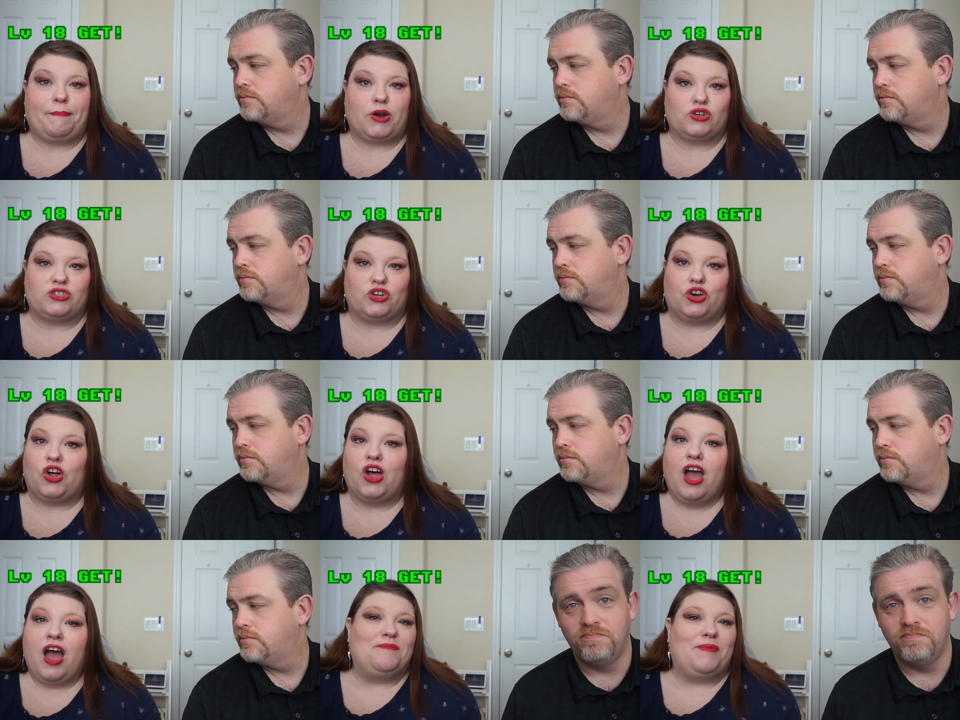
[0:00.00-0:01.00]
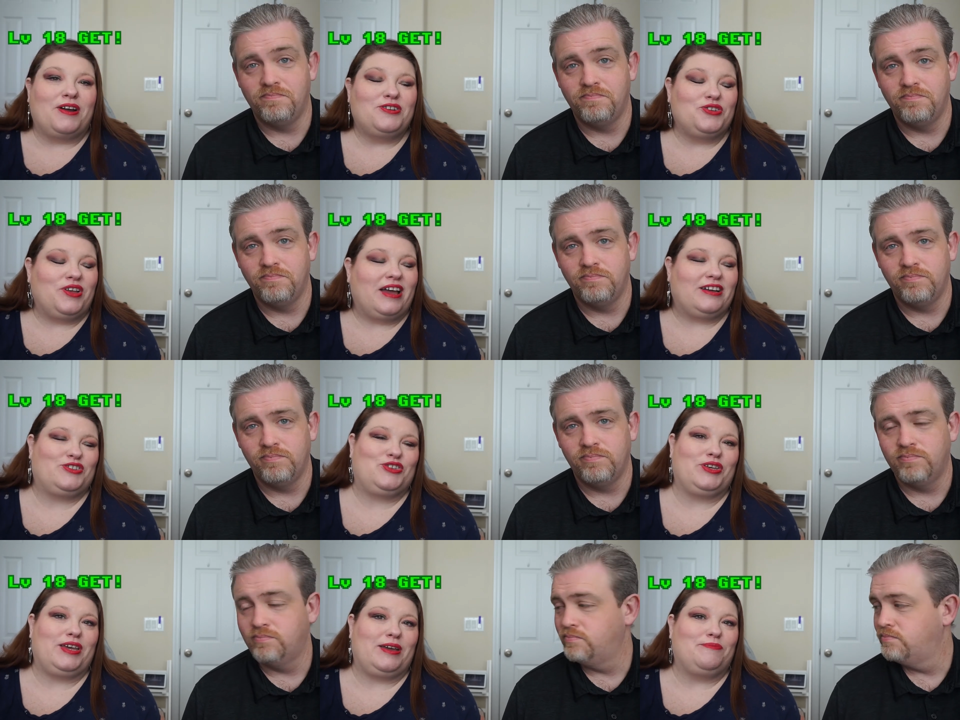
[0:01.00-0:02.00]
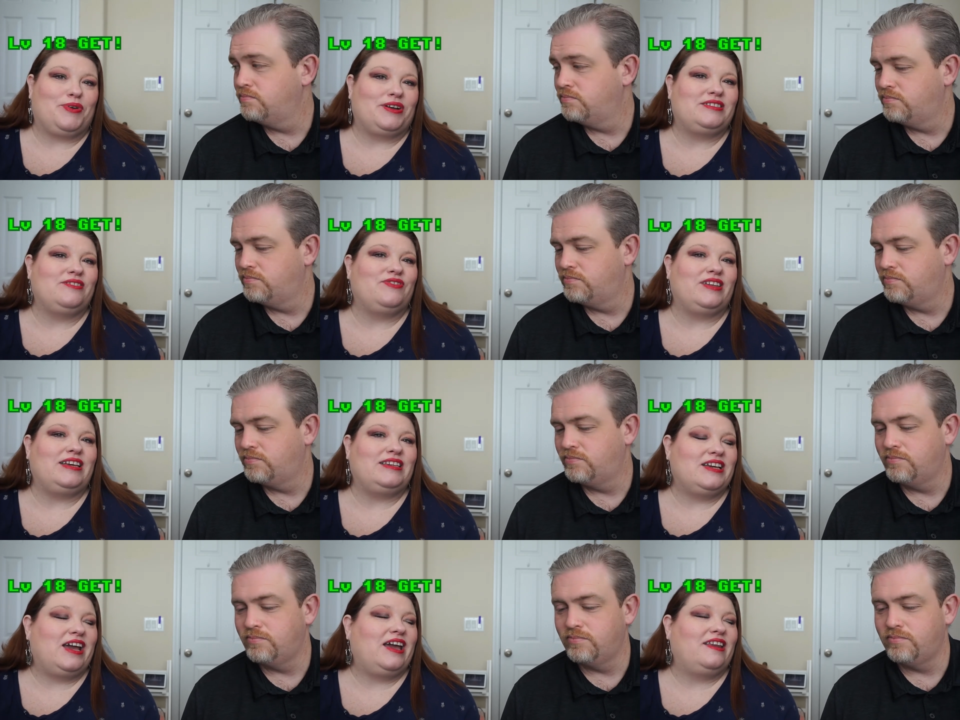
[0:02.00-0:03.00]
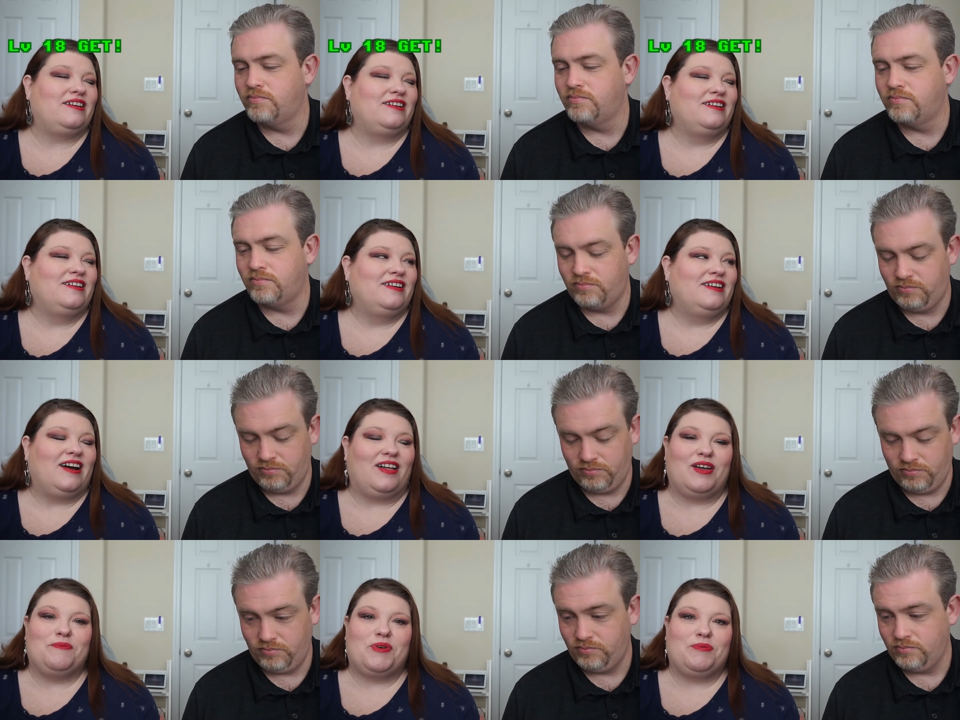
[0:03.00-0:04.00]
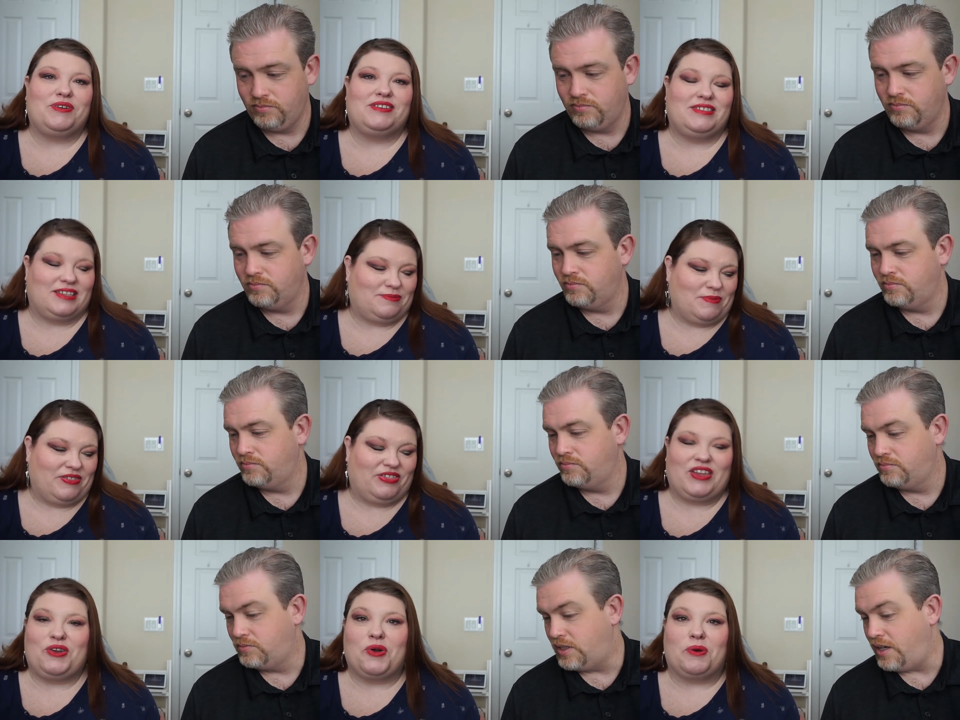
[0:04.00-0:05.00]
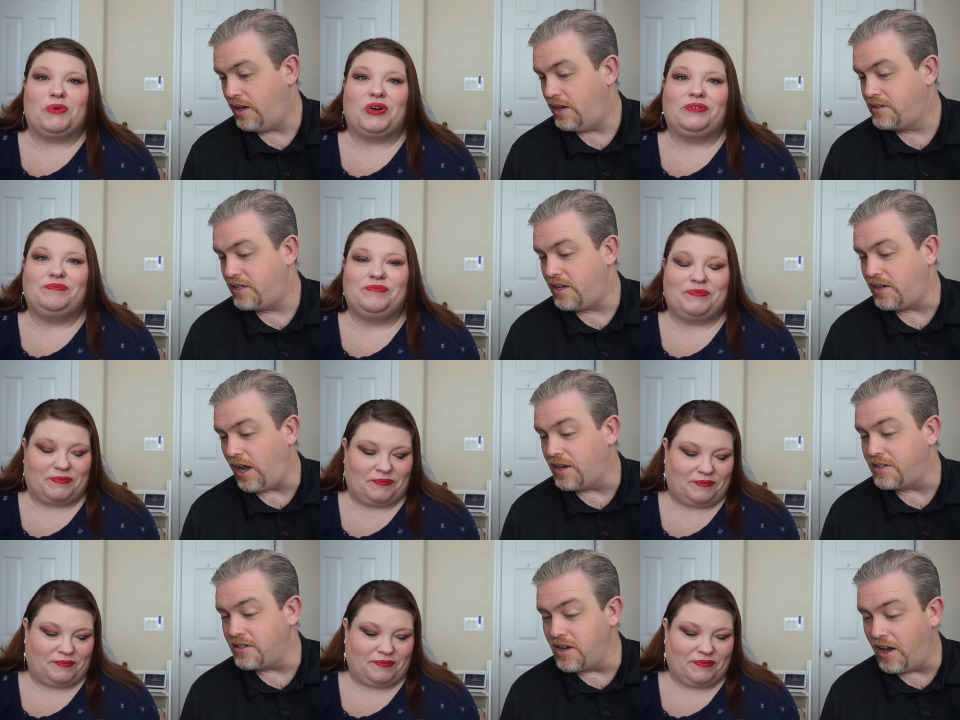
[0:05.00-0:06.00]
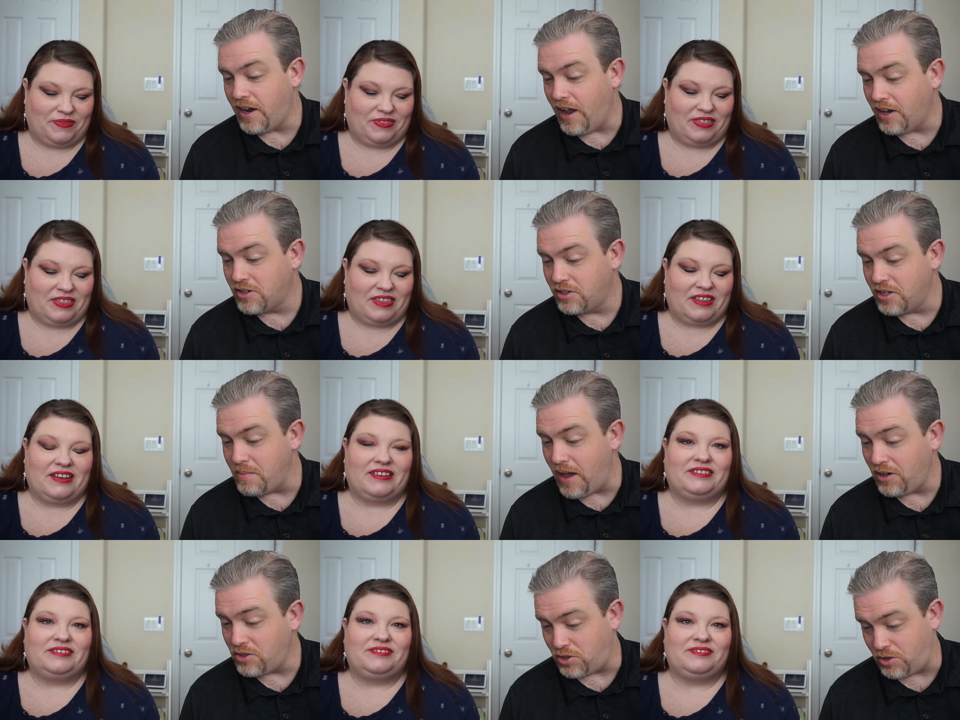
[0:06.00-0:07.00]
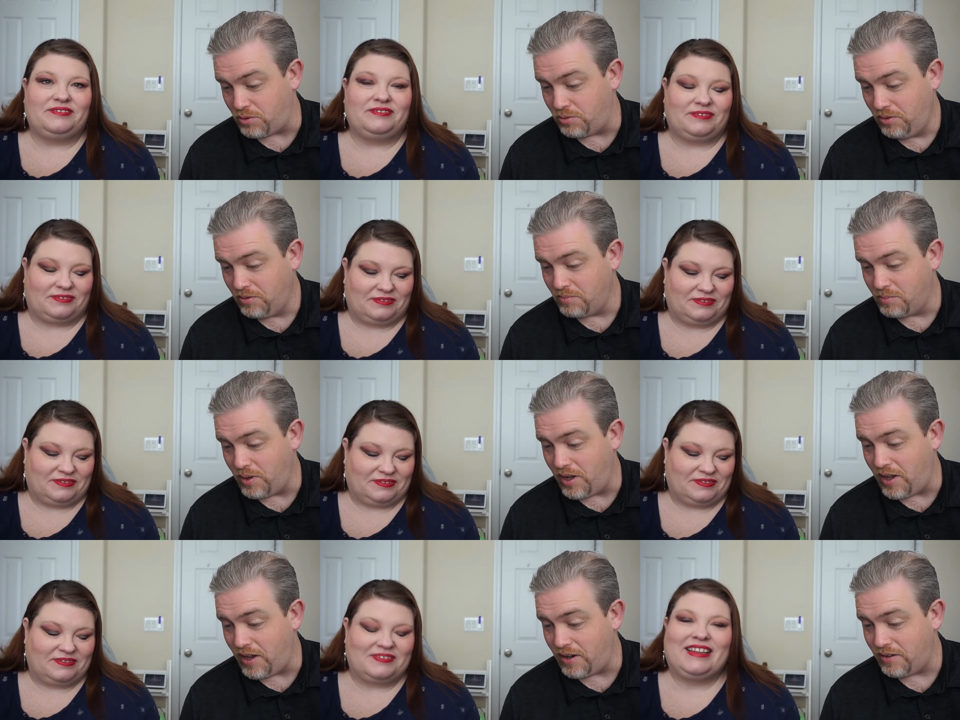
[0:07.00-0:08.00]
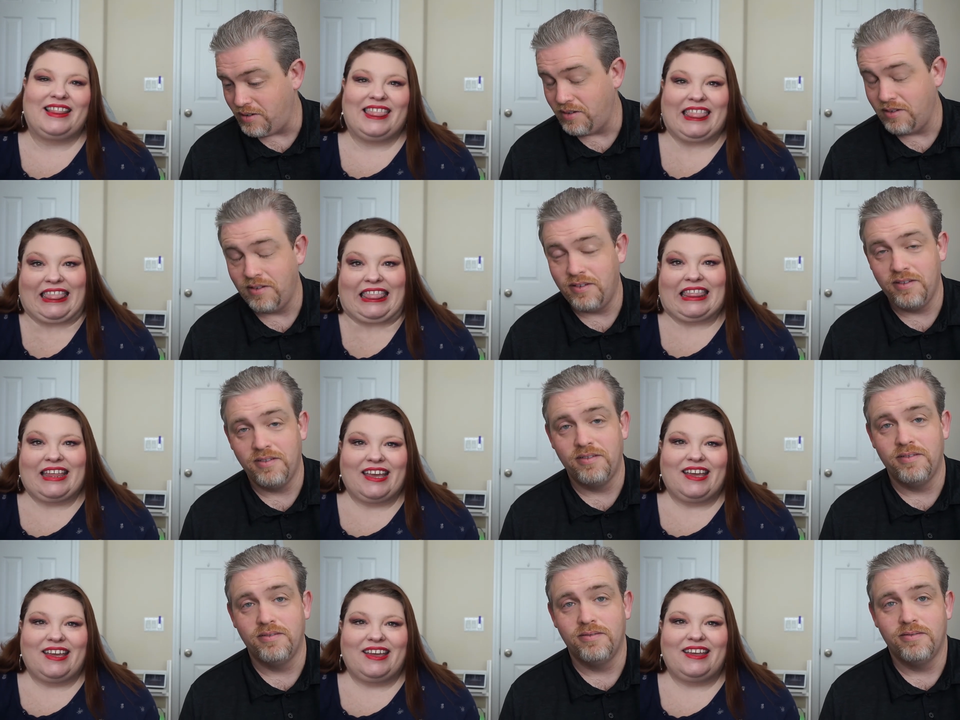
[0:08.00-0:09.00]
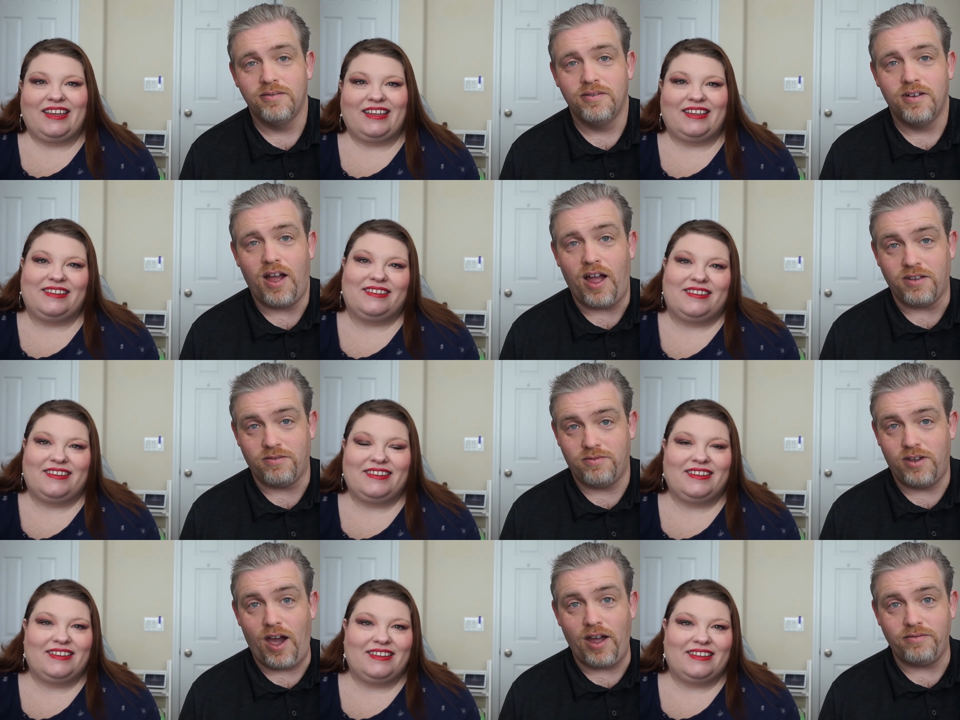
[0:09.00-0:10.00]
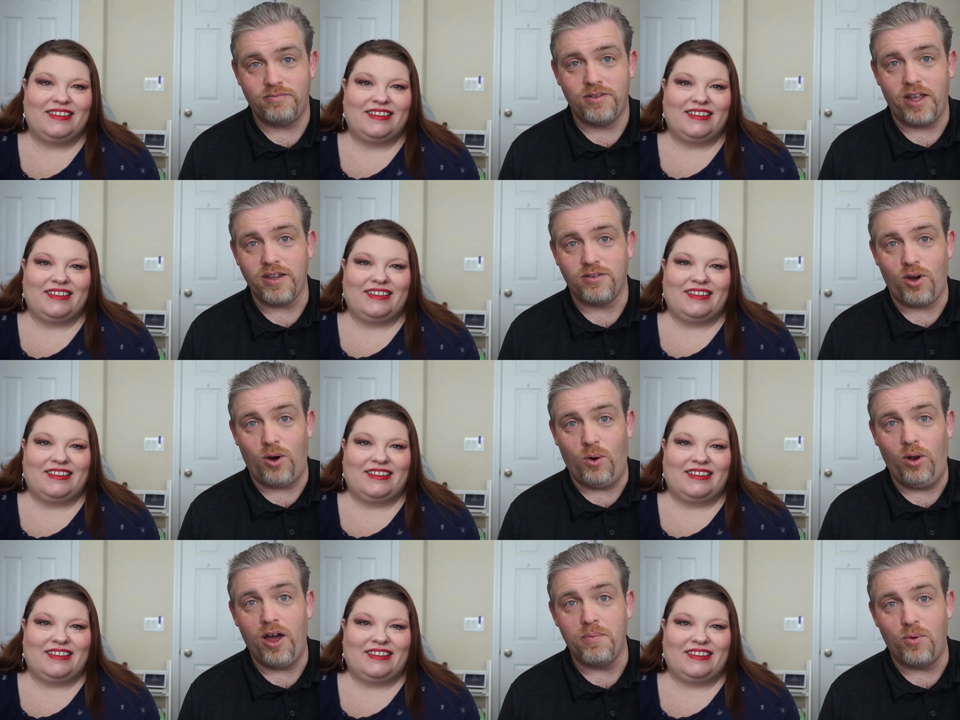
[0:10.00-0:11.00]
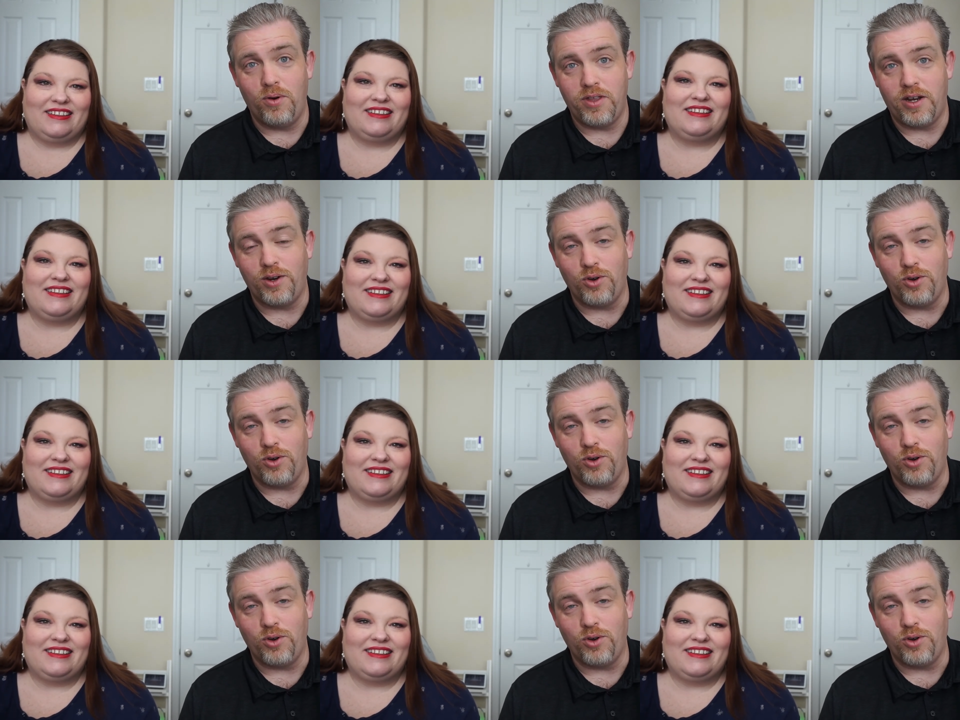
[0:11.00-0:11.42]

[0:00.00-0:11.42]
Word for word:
Speaker 1: personal. Marshall actually impressively did a lot more books this month than normal. Yeah, I did.
Speaker 2: I did not actually match you, but I got like a whole lot more than I